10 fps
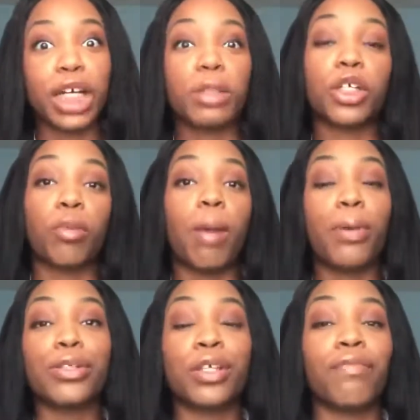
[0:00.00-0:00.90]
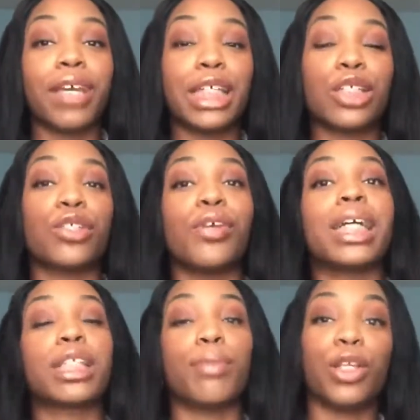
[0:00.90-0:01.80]
you guys turn on my post notifications so you guys
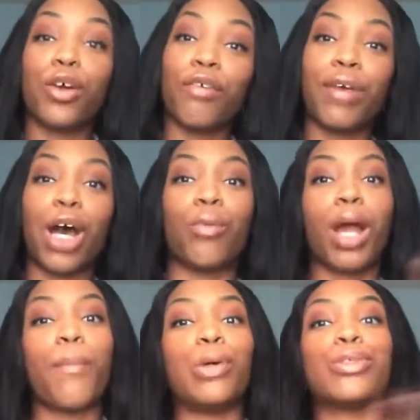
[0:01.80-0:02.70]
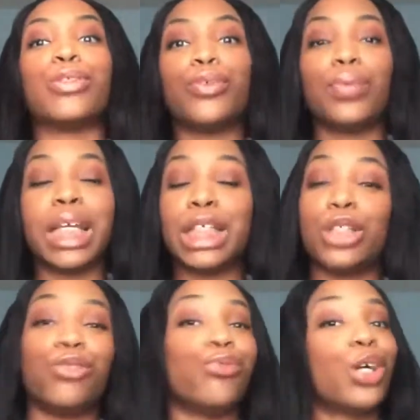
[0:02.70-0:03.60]
can be notified when I post new things.
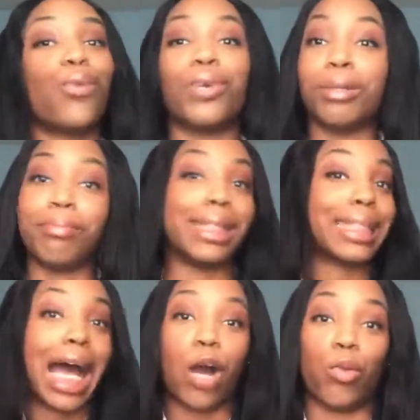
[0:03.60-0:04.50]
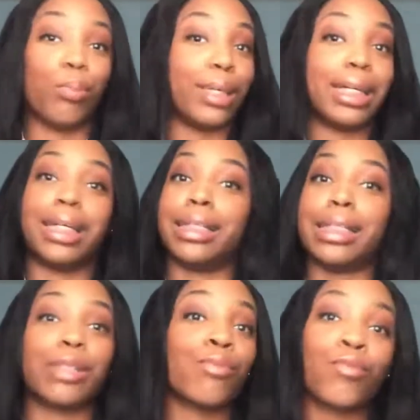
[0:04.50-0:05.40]
You don't want to miss out because,
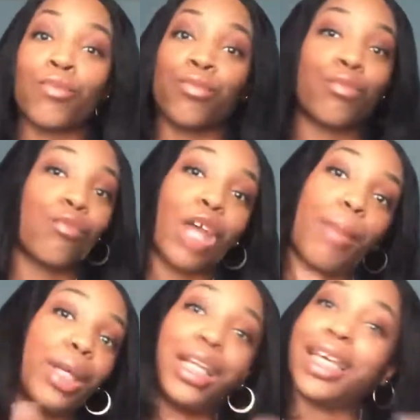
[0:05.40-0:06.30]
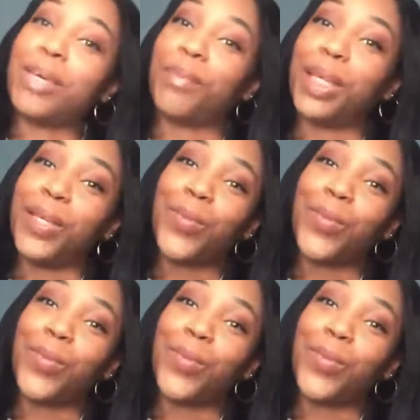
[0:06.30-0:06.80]
I mean, look at me.